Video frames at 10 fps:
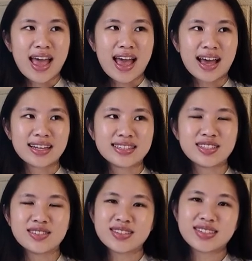and
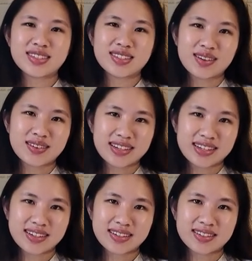she was just so
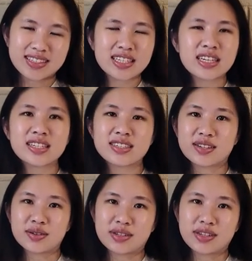cute. She is
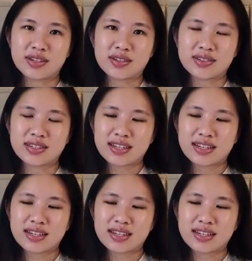so cute.